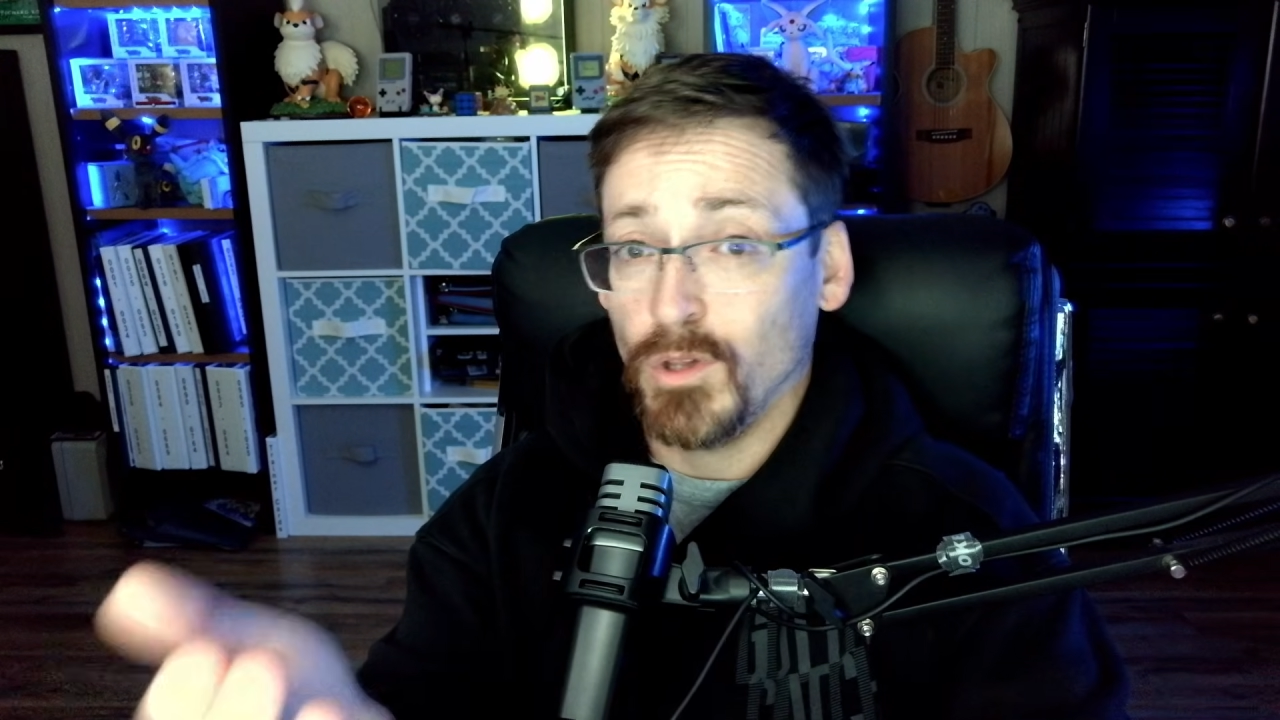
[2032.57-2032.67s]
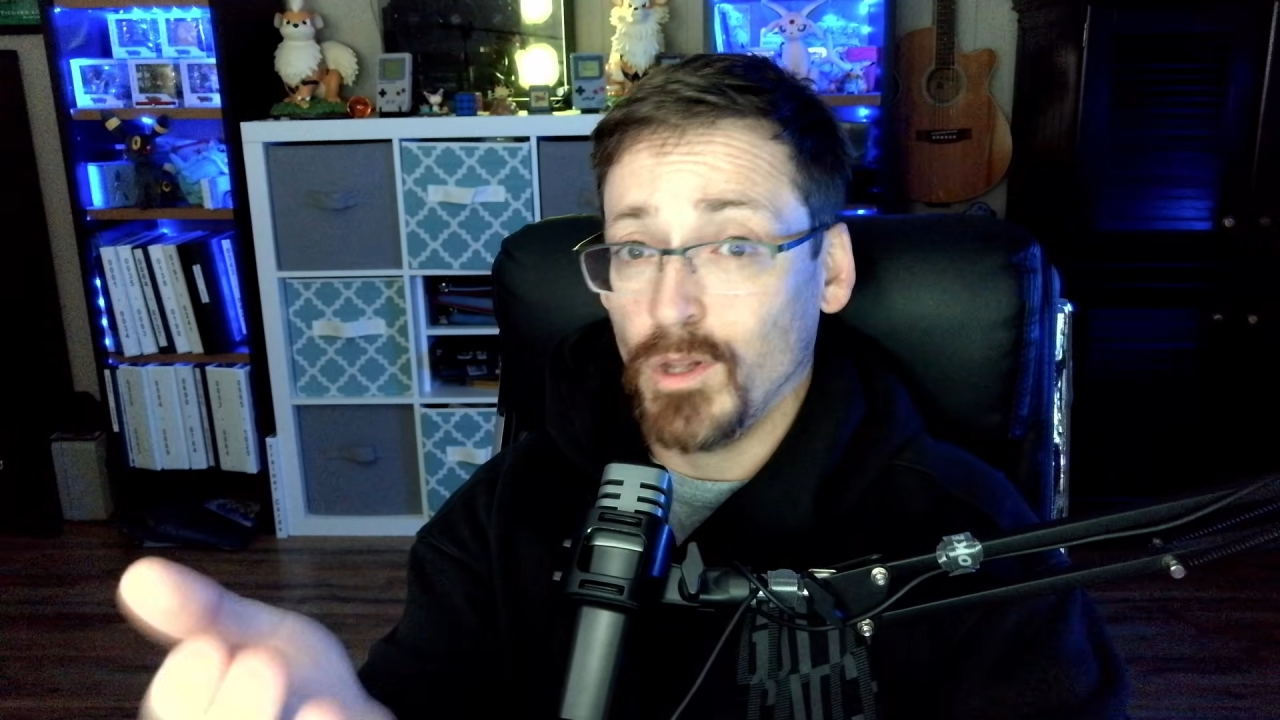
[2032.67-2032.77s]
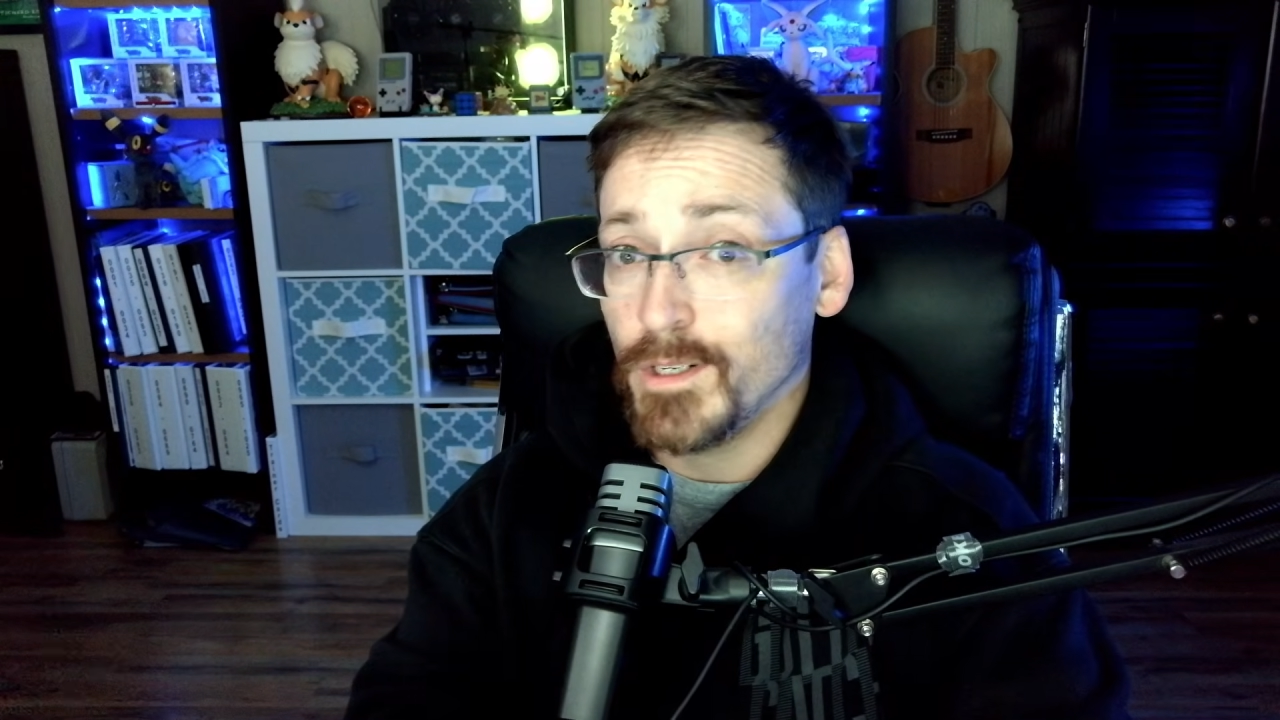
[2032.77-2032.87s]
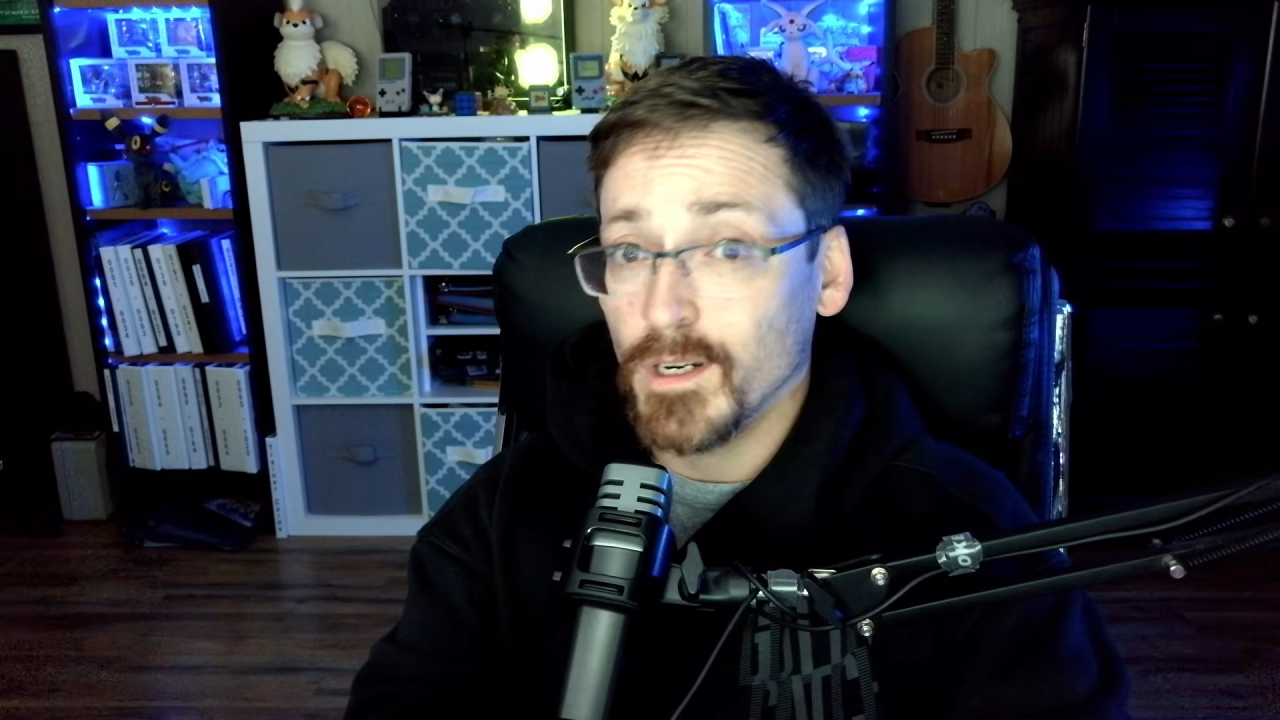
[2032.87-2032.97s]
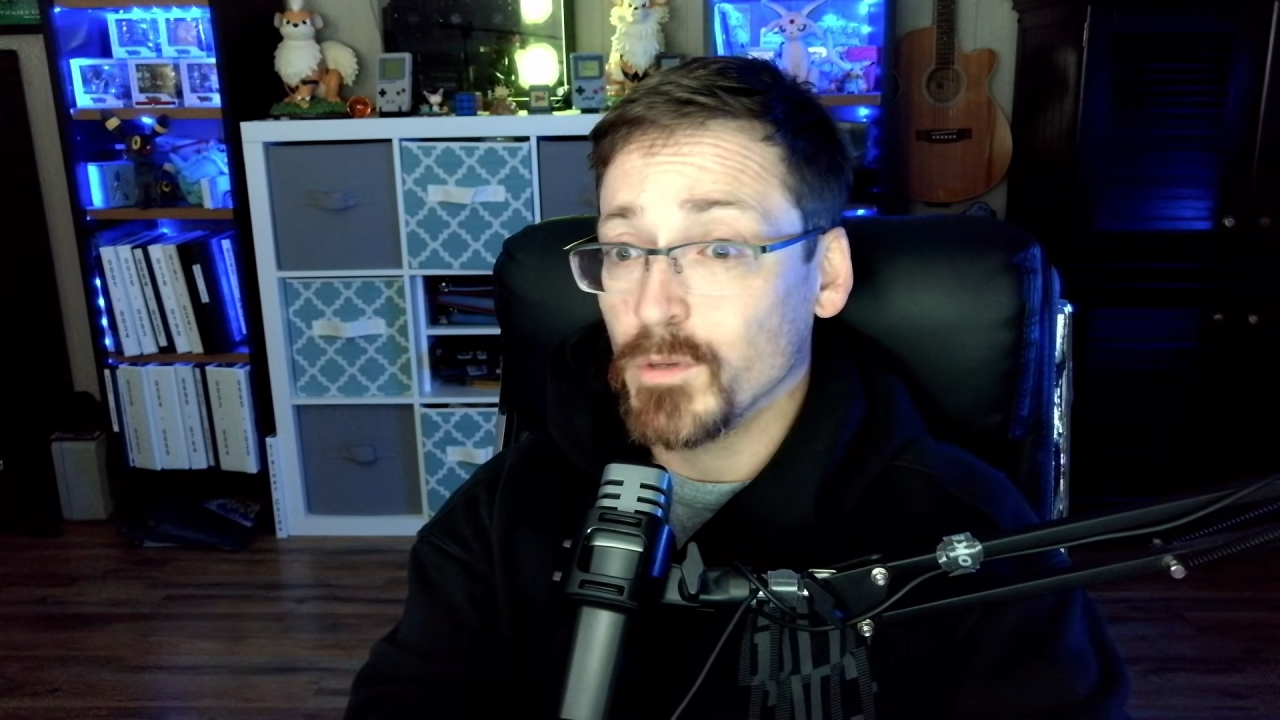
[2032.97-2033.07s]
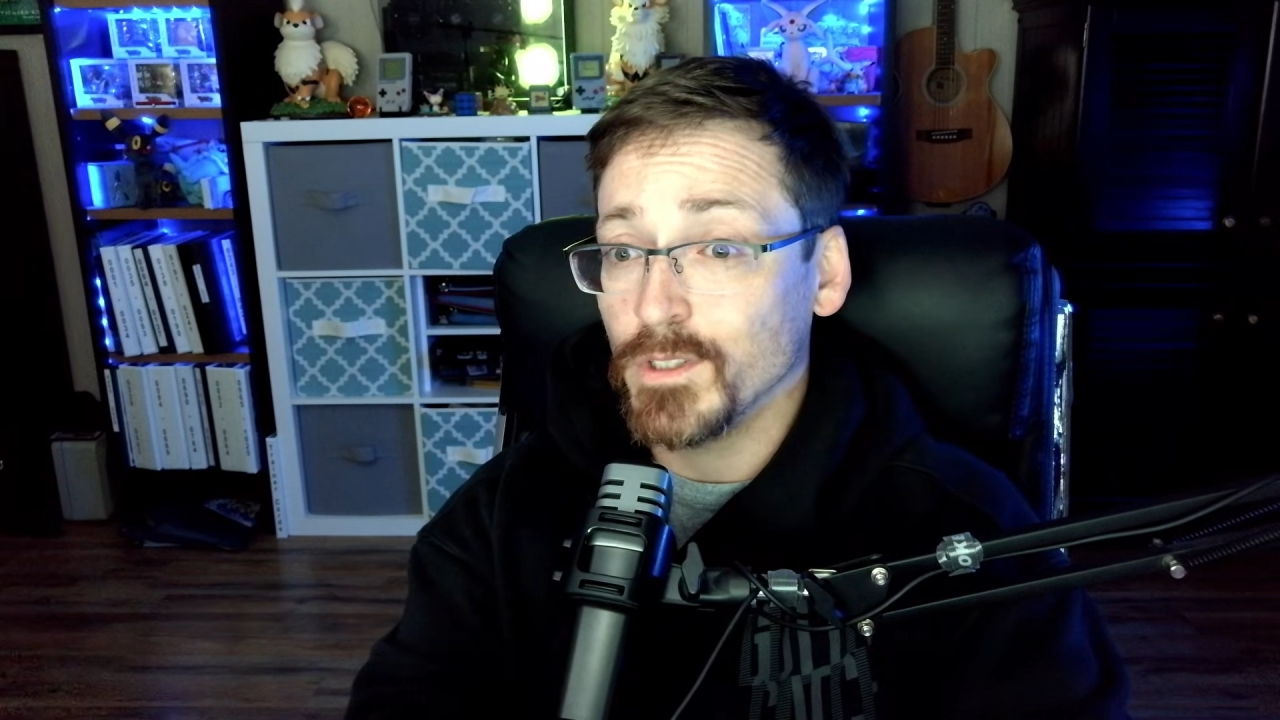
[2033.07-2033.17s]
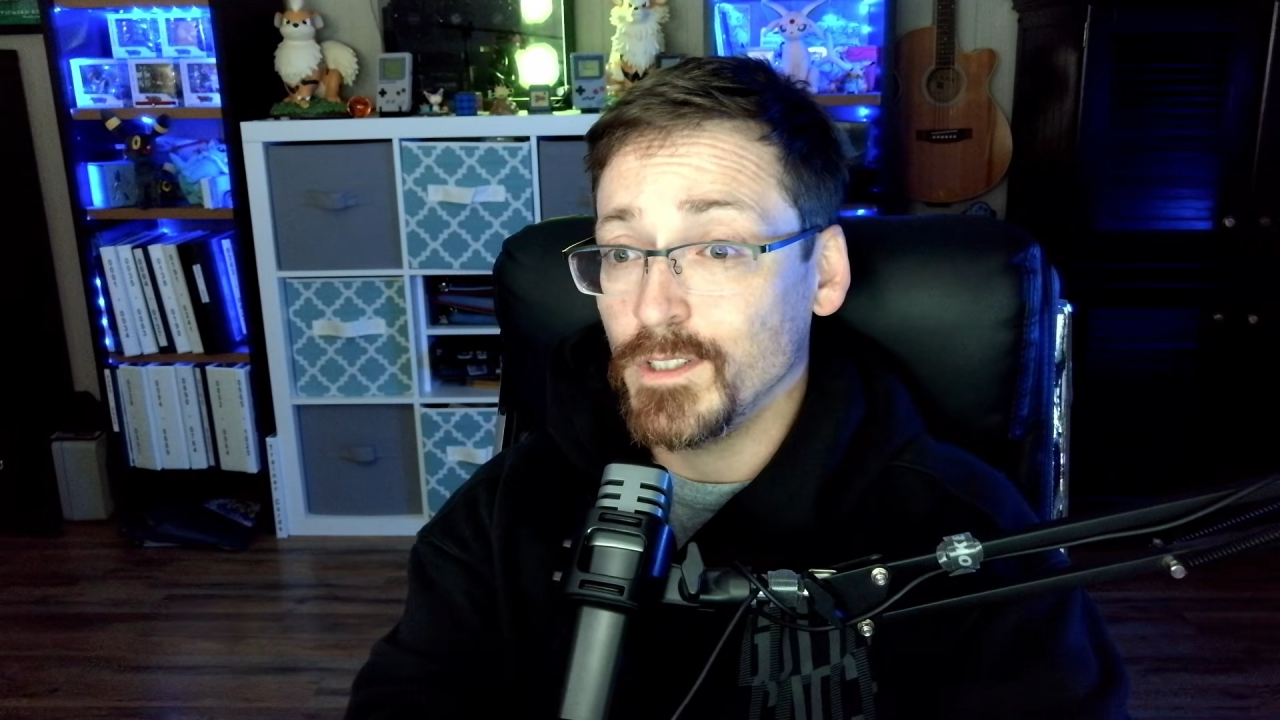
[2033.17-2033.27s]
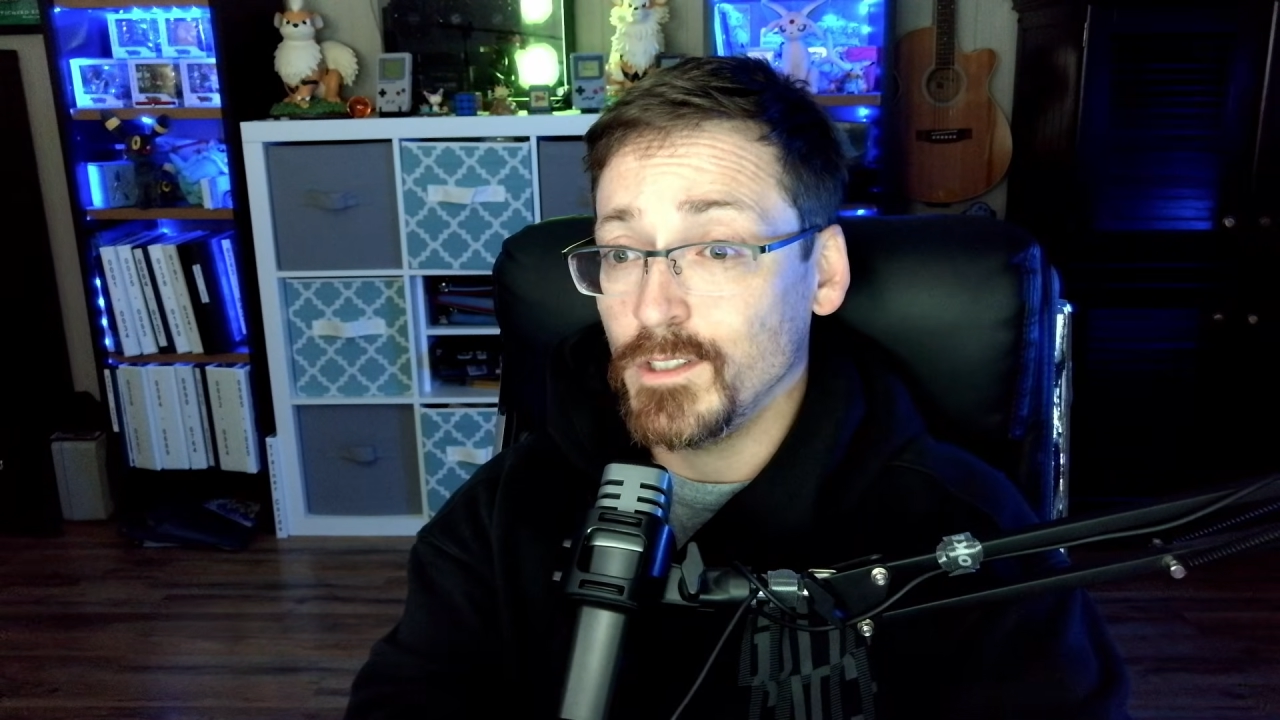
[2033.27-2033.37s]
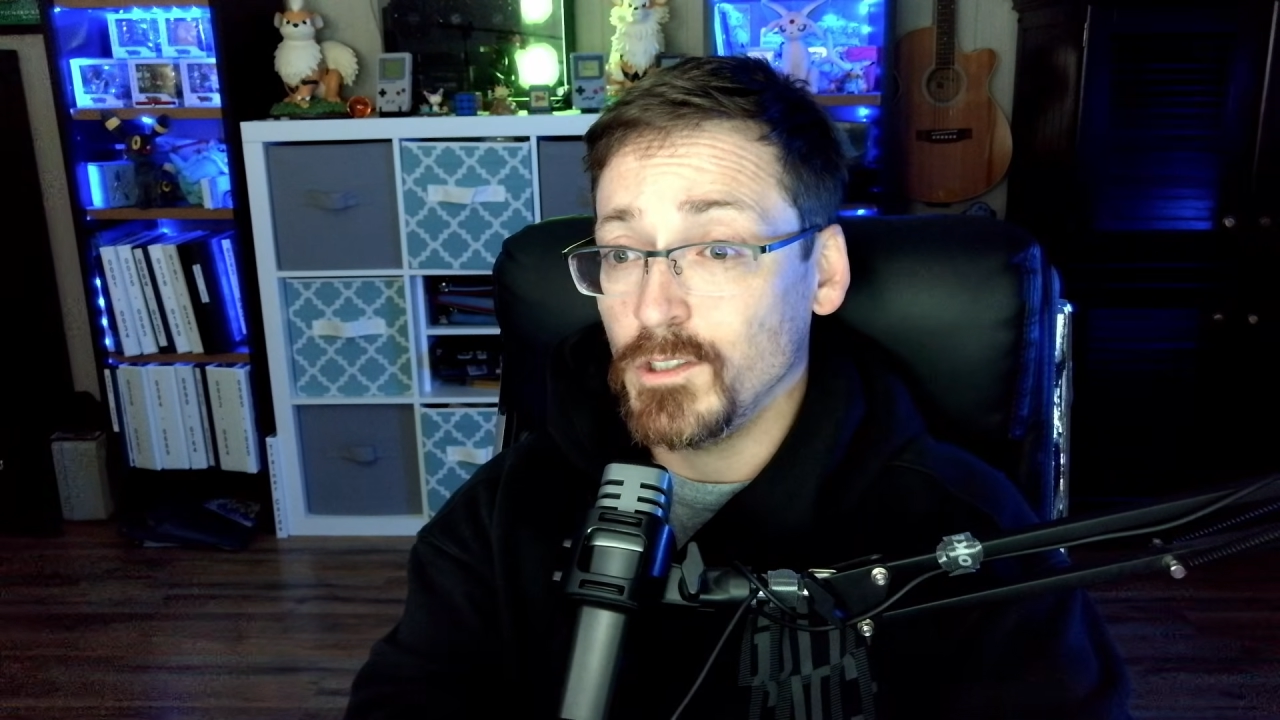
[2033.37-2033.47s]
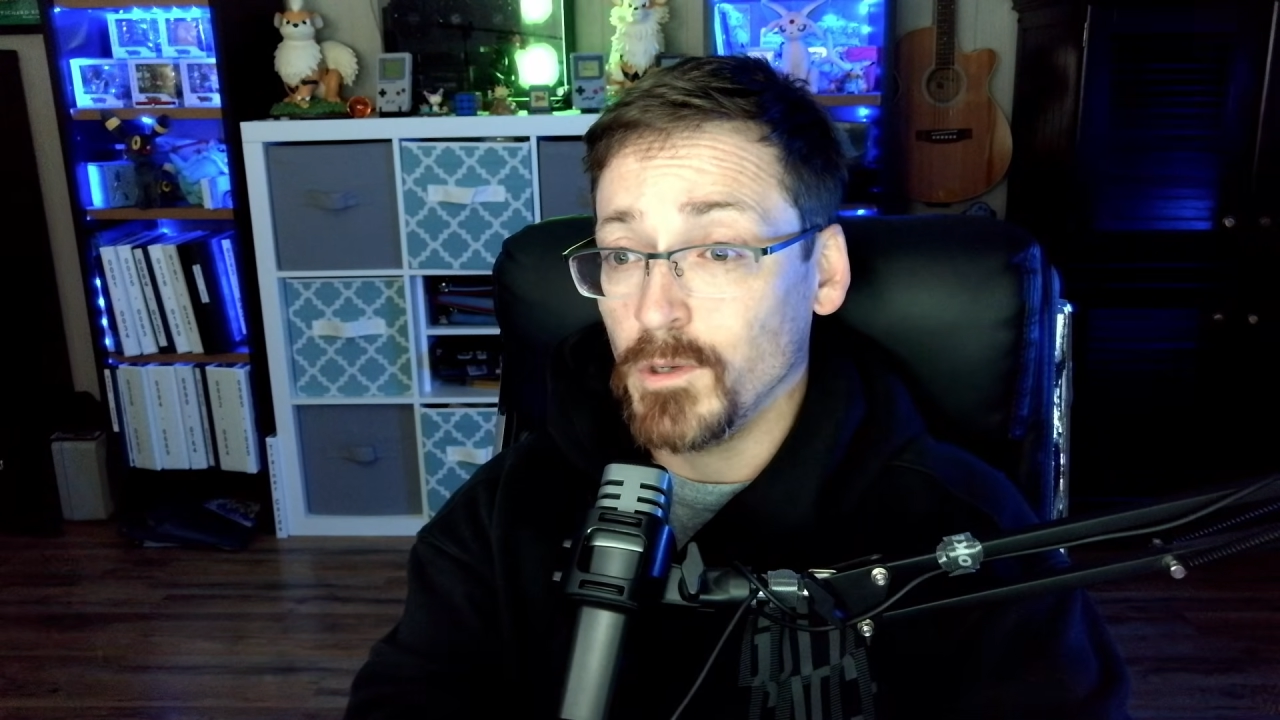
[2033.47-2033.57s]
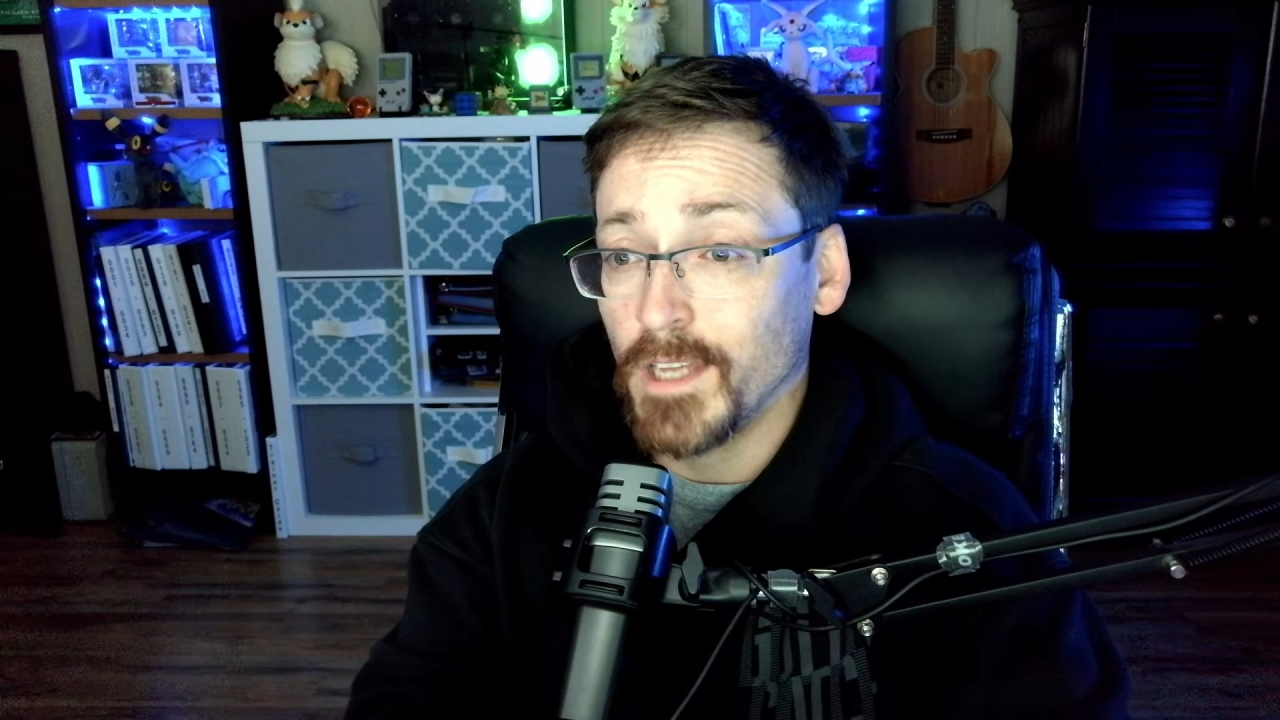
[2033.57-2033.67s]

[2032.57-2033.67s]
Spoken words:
plug numbers into